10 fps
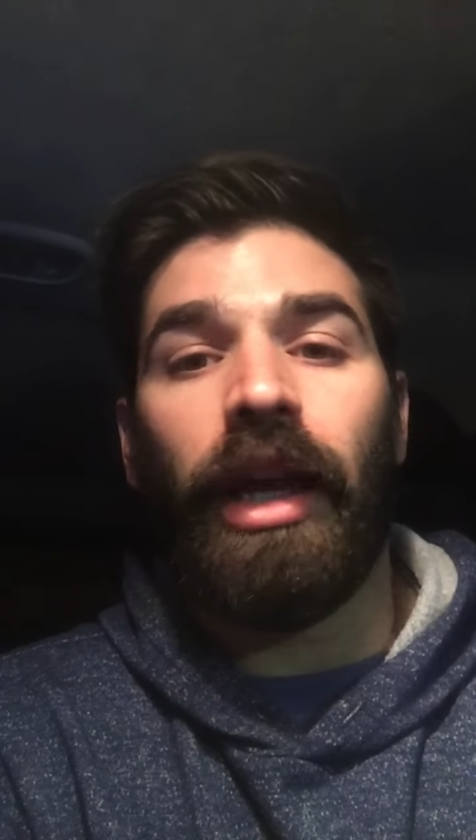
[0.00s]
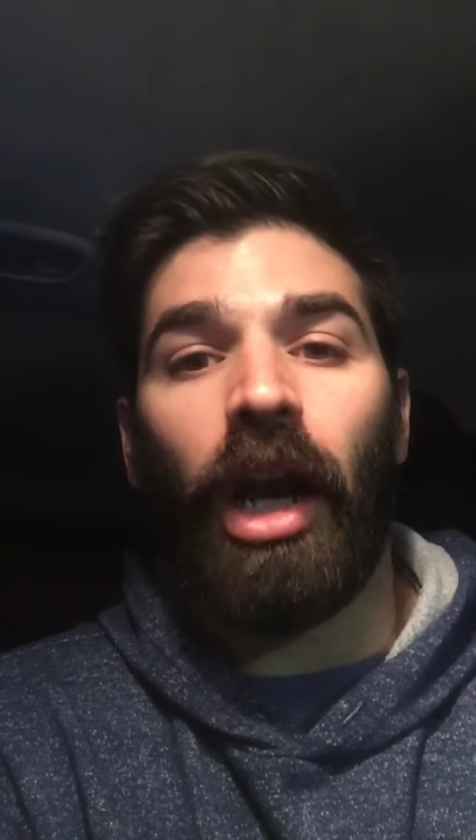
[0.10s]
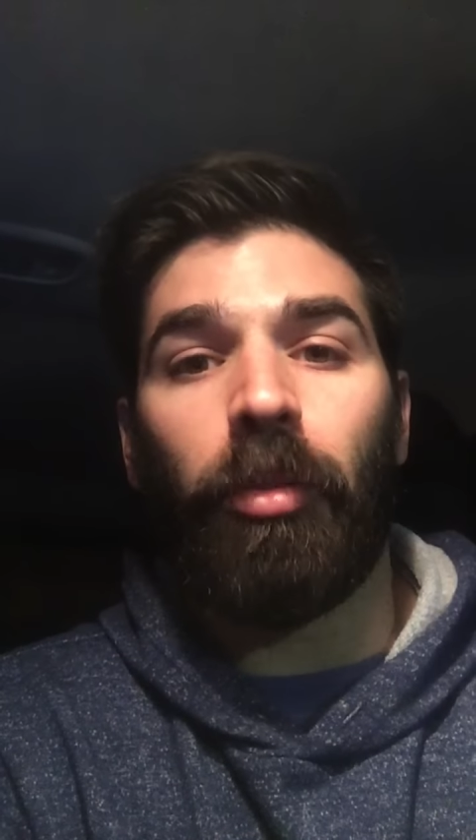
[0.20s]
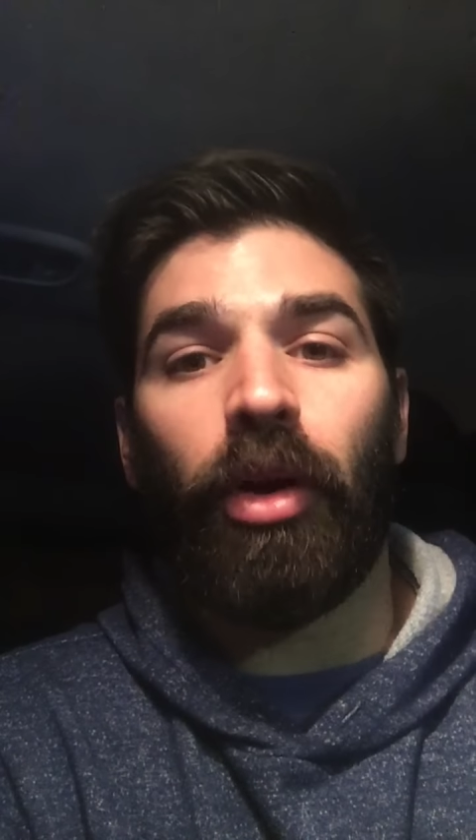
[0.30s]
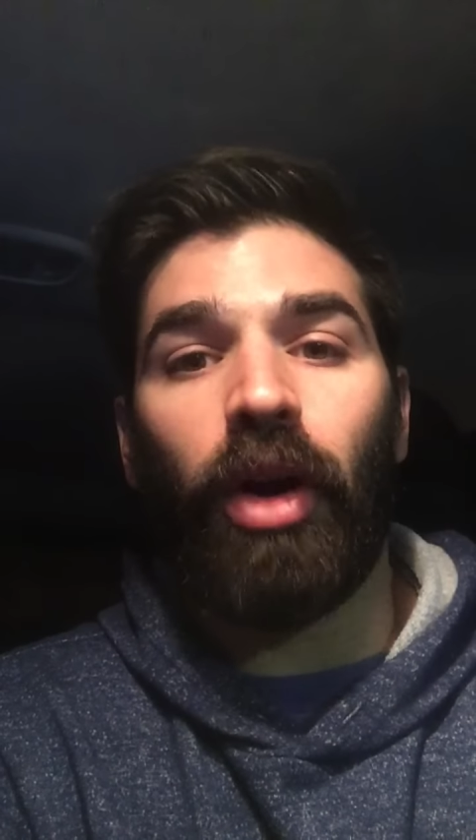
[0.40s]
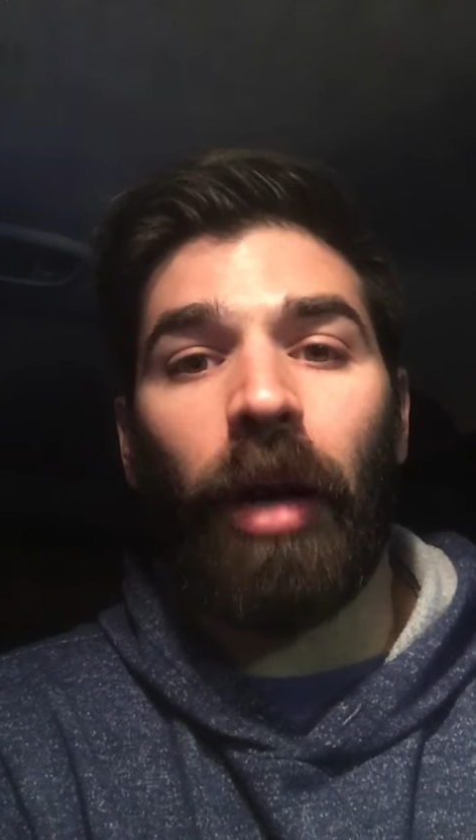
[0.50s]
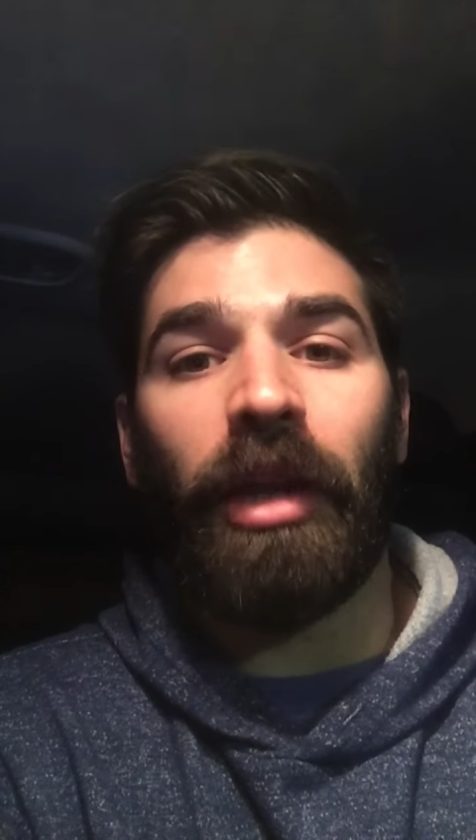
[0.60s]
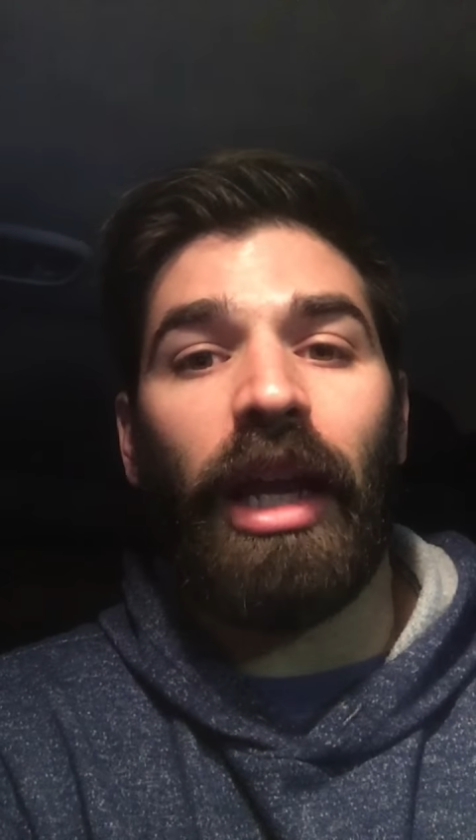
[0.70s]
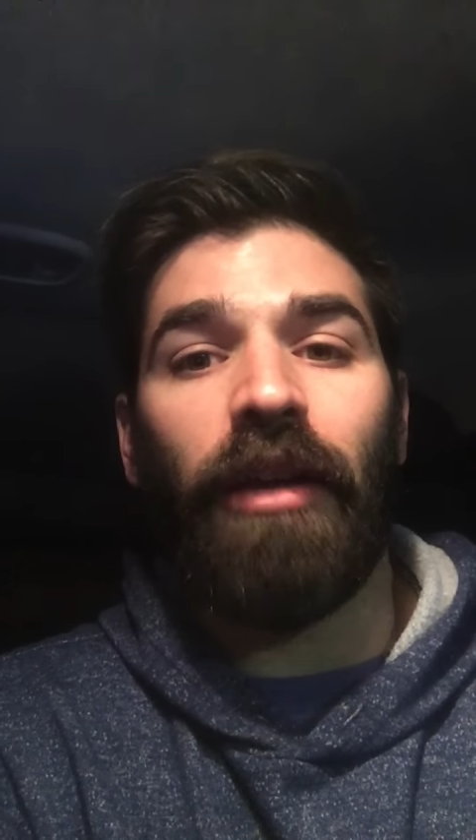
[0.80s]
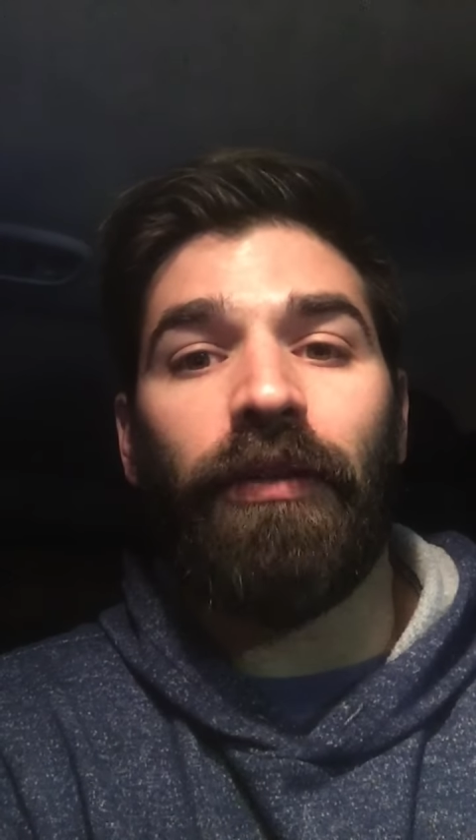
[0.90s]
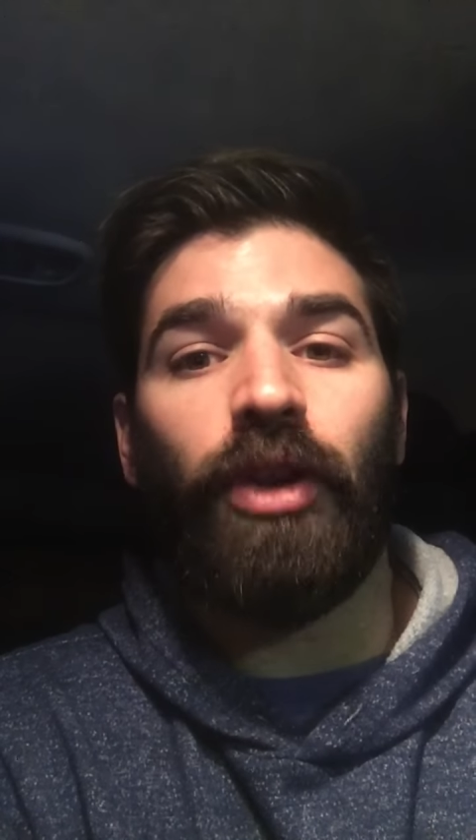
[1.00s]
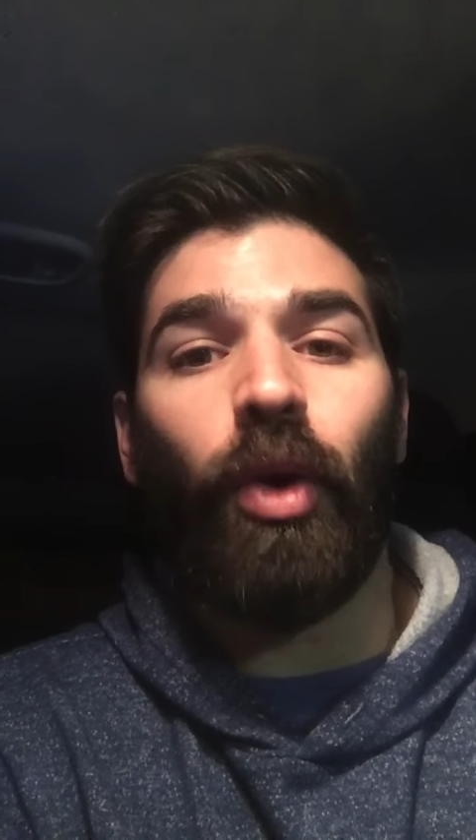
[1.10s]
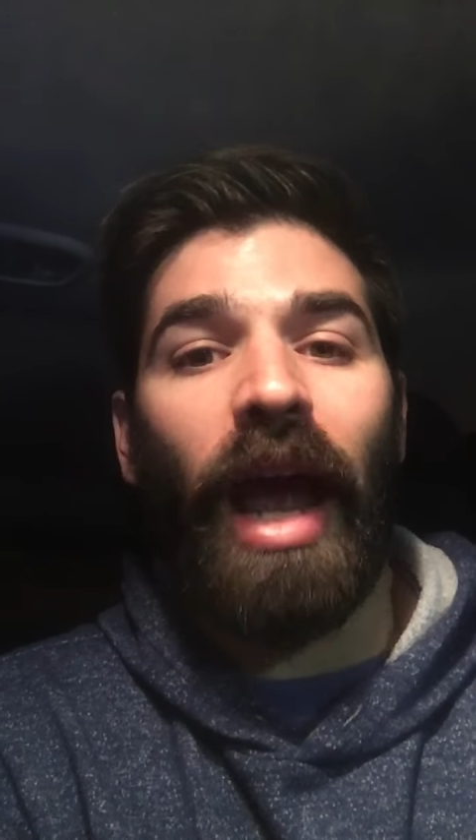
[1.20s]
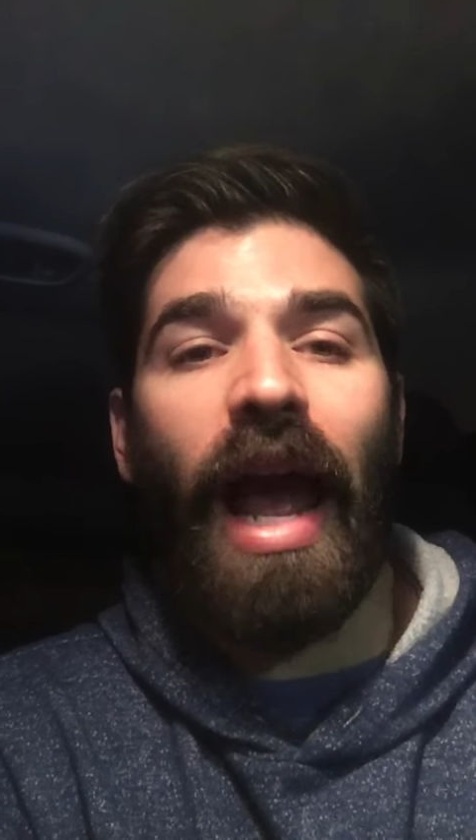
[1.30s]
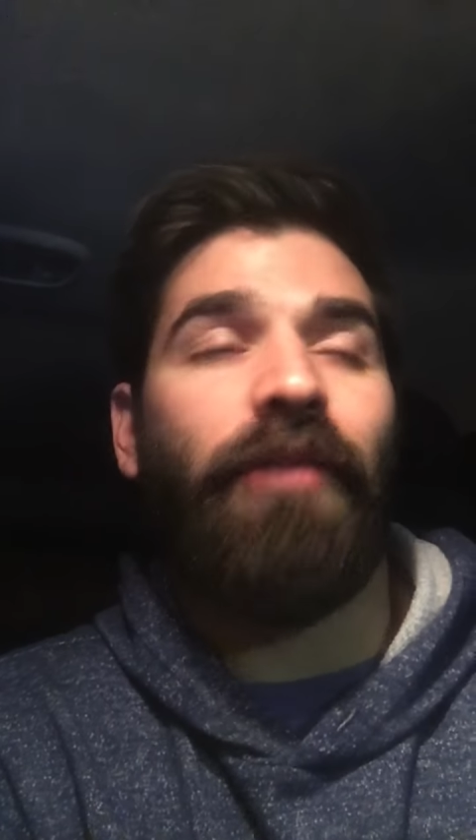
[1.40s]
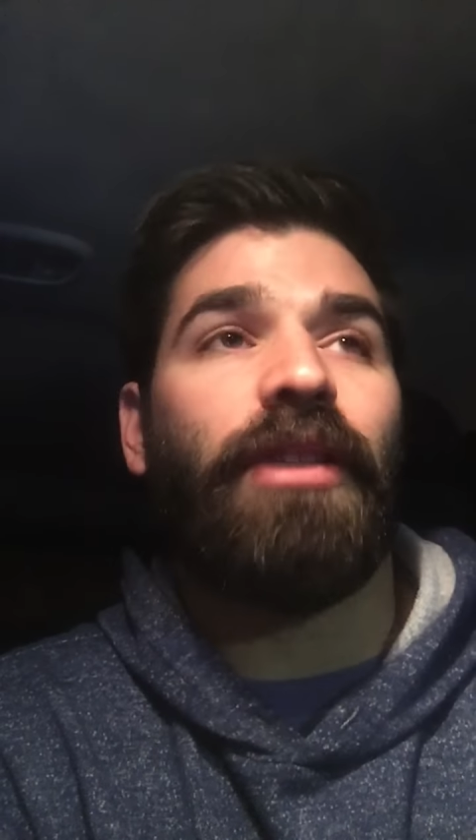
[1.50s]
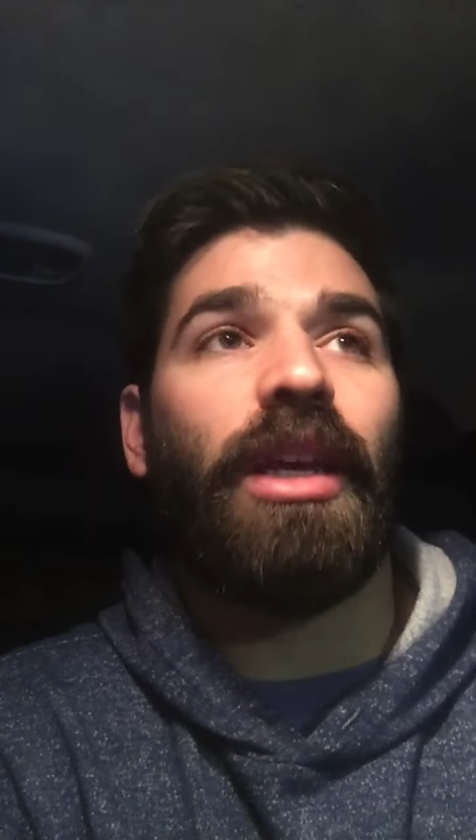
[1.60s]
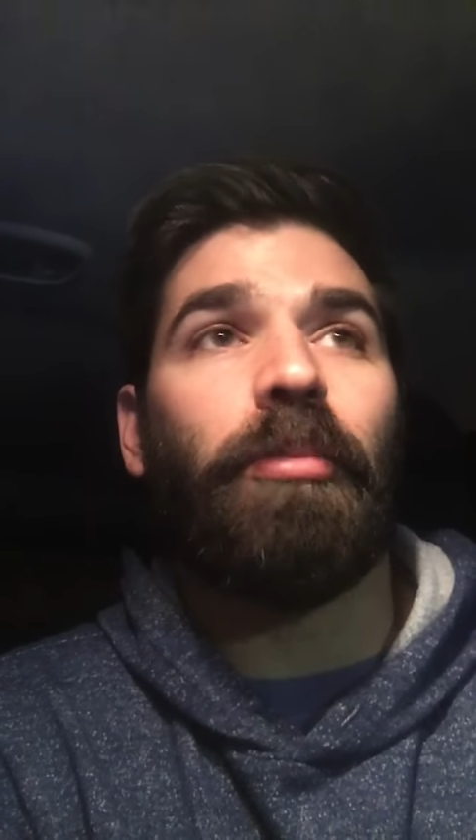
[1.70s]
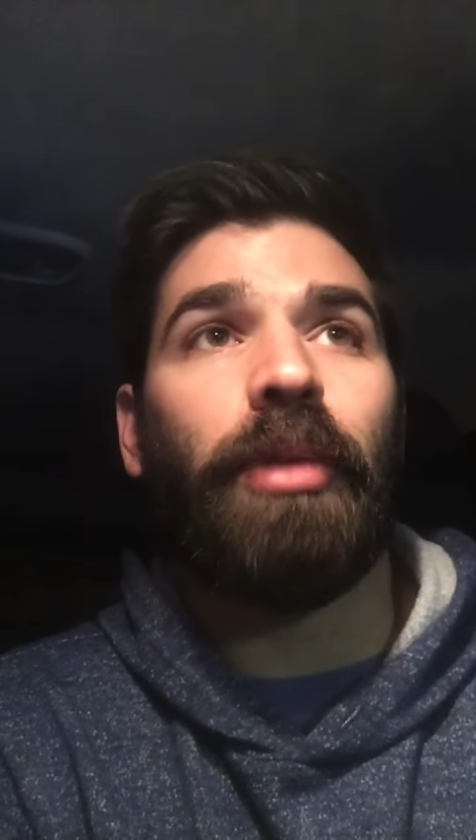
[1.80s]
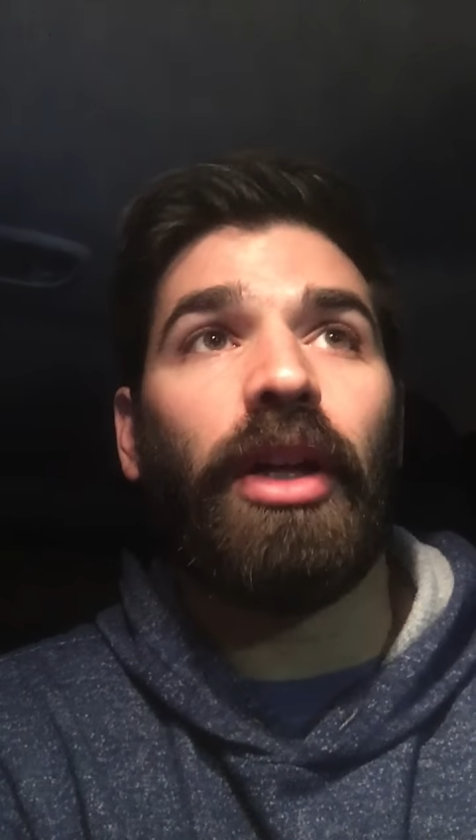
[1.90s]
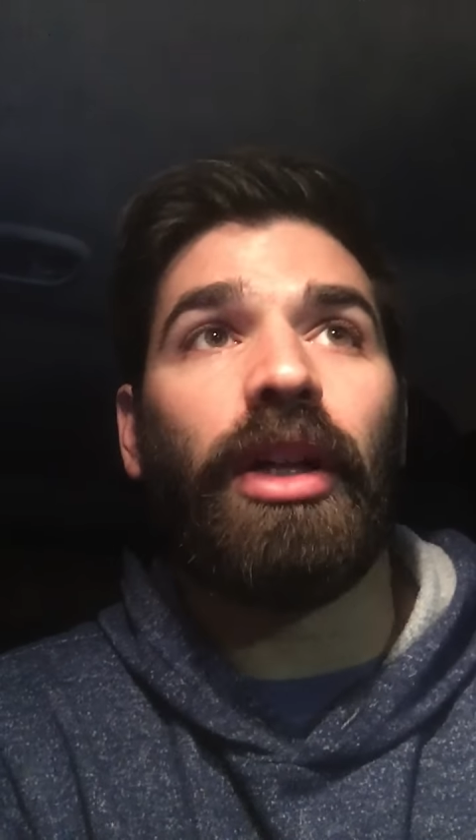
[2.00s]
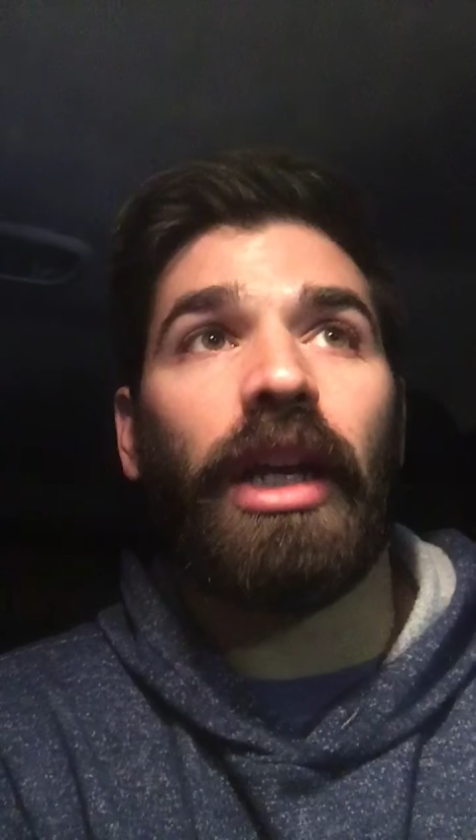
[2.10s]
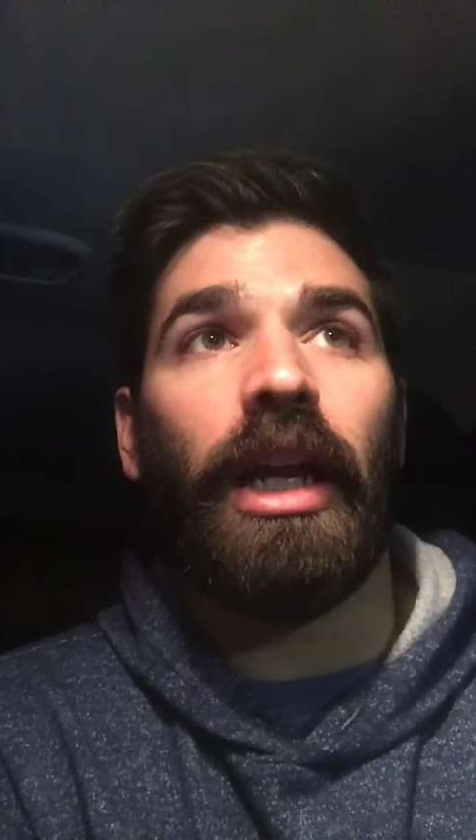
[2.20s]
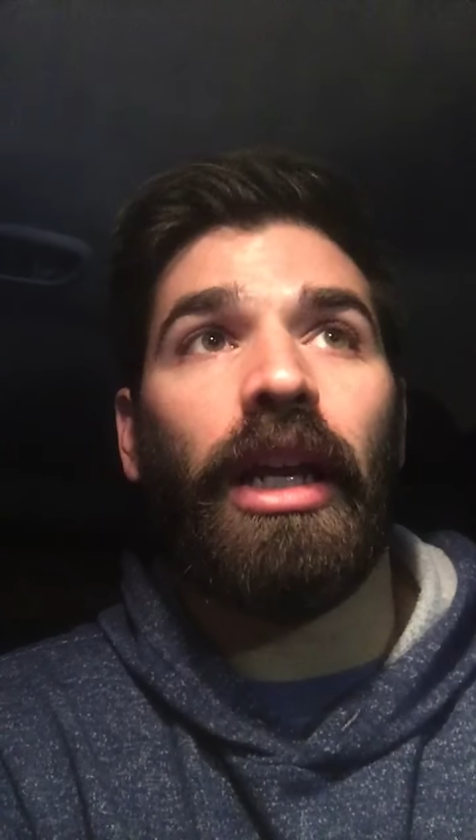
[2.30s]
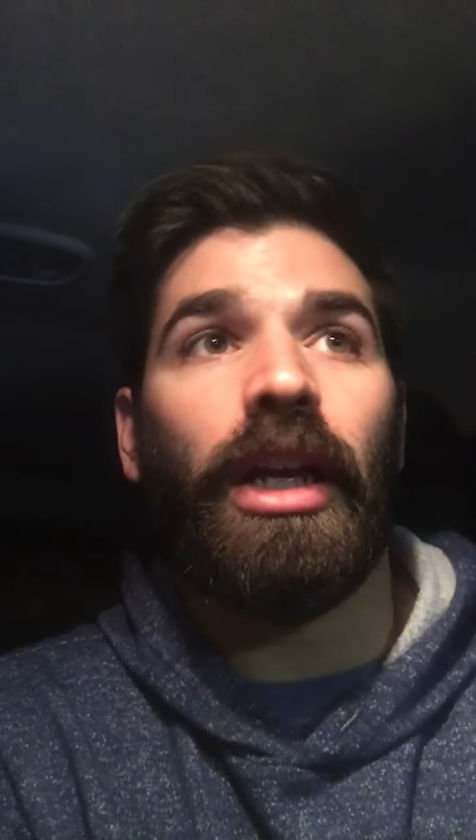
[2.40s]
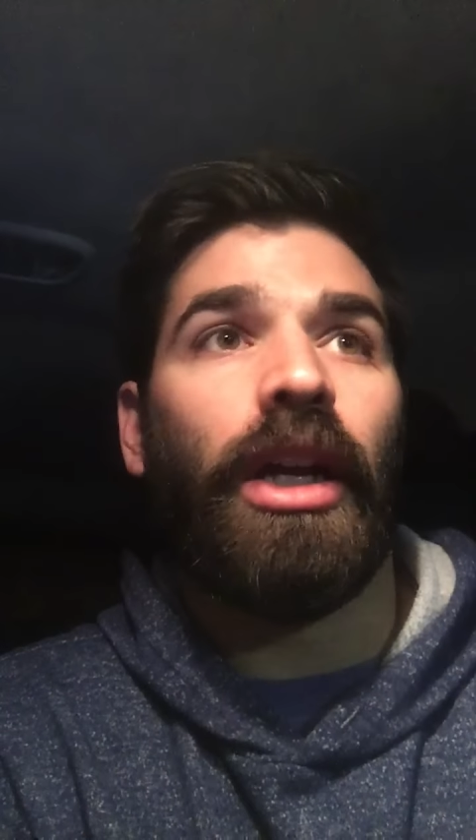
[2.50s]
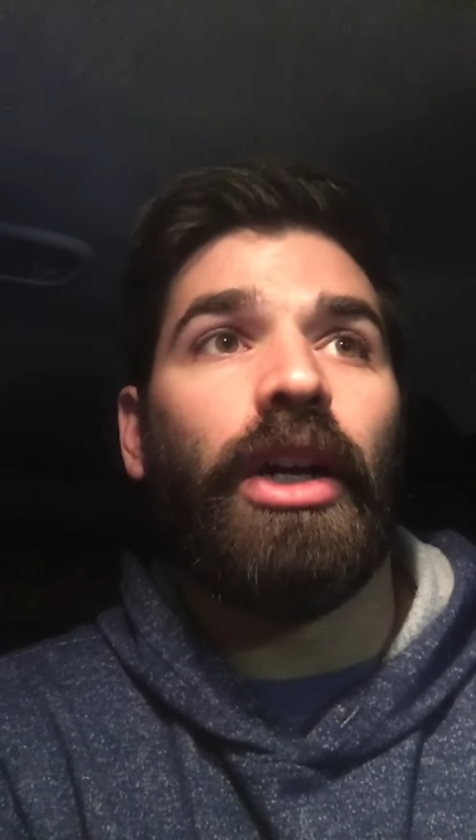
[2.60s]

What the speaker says: our programming if you have the ability